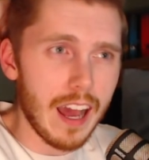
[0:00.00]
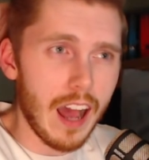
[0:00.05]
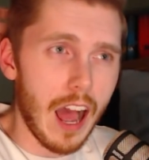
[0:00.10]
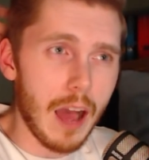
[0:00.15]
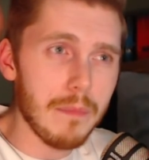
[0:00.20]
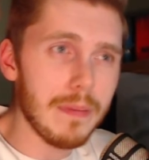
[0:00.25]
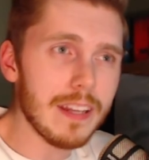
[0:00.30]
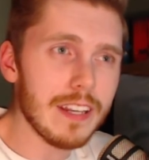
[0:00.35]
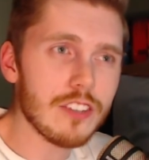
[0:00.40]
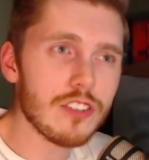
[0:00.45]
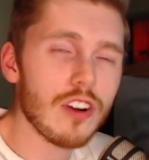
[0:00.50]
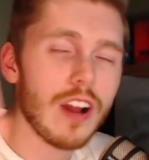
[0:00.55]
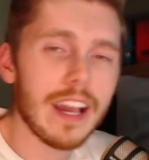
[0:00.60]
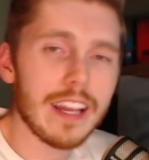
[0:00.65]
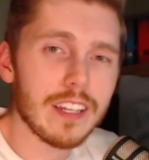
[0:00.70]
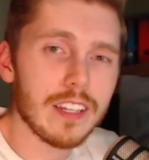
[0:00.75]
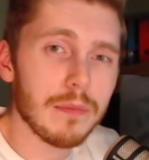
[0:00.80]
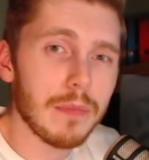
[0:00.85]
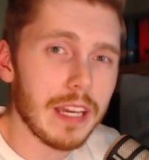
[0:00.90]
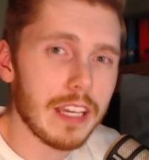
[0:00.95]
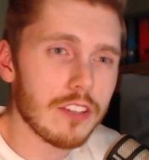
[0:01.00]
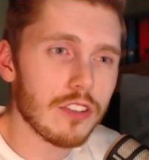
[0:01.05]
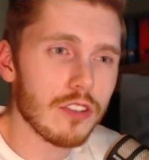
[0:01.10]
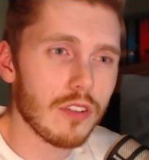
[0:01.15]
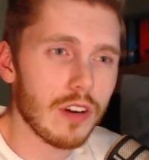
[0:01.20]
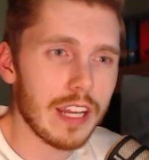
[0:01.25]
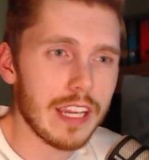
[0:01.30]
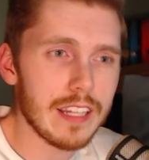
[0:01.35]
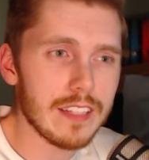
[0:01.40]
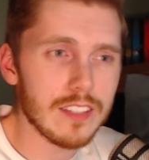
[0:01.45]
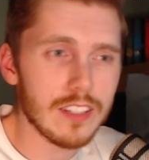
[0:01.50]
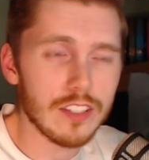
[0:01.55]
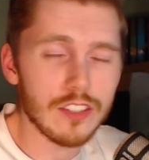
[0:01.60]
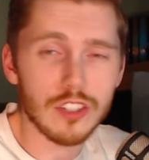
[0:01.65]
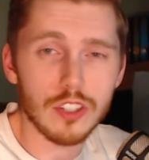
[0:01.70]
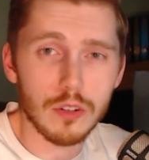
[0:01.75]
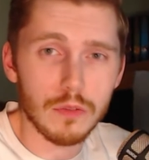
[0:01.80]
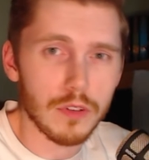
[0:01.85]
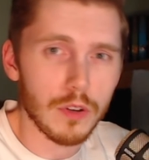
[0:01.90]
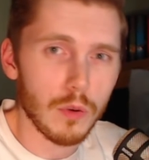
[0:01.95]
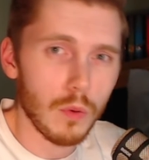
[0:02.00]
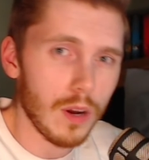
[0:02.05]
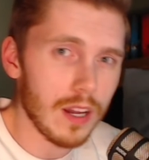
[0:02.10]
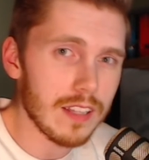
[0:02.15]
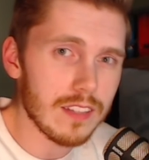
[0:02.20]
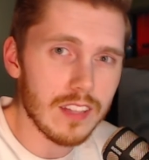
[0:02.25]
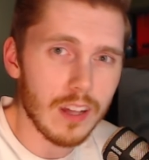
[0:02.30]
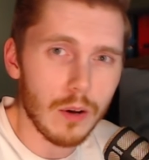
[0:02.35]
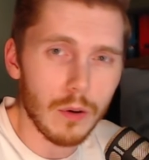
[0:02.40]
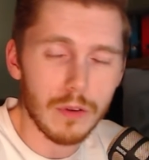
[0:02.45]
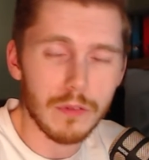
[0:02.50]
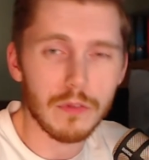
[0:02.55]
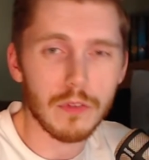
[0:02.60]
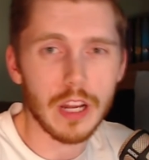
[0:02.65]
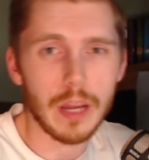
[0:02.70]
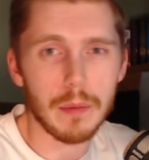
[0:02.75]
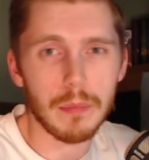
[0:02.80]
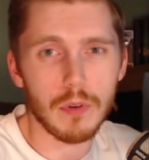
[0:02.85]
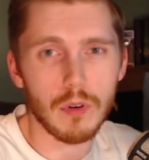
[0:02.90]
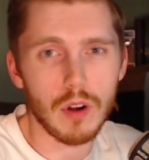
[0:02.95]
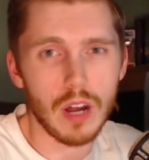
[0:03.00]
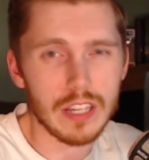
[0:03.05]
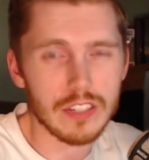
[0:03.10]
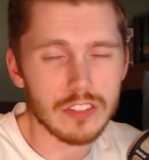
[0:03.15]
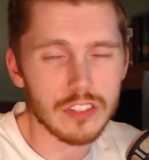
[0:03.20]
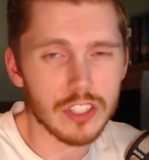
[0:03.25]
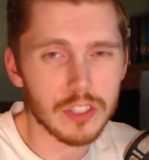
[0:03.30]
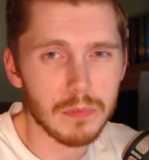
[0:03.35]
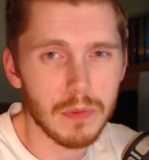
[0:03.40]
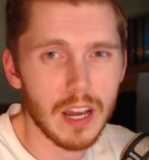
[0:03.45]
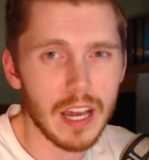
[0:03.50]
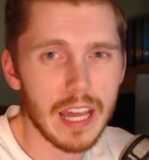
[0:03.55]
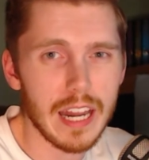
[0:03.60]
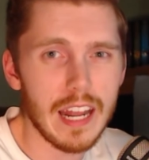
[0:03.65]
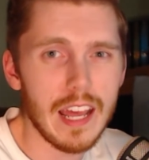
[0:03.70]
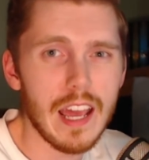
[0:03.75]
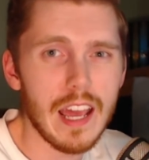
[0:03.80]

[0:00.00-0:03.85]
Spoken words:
I've been trying to make trades in 2-for-1s that would free up a roster spot,